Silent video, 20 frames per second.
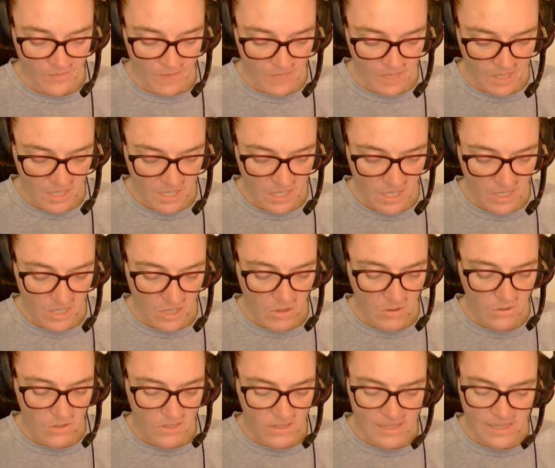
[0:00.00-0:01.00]
"Such a
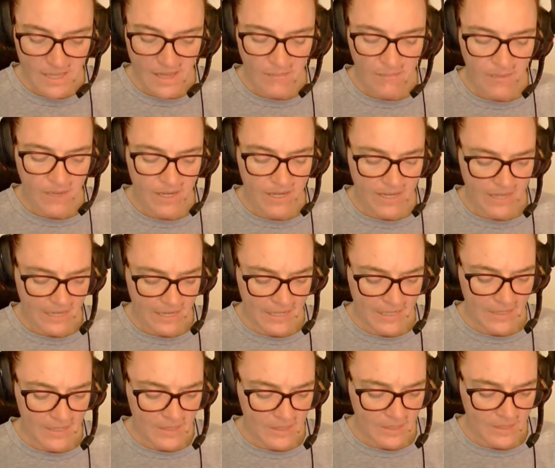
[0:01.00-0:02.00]
nose as that man
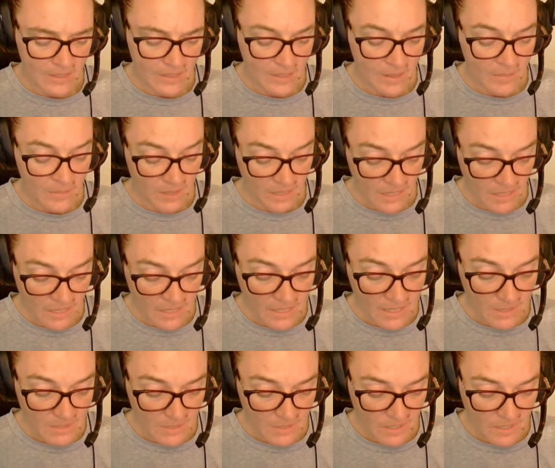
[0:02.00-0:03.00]
had. But he can
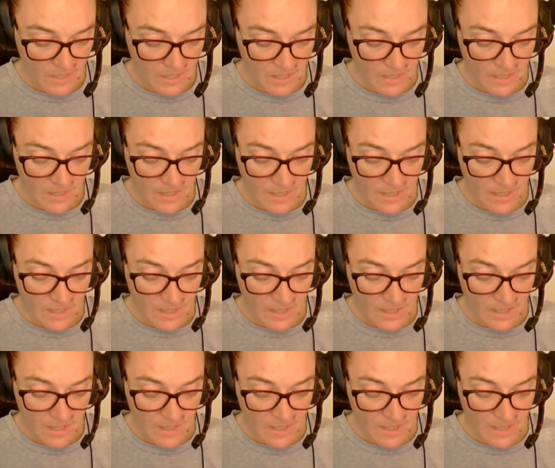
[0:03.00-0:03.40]
speak.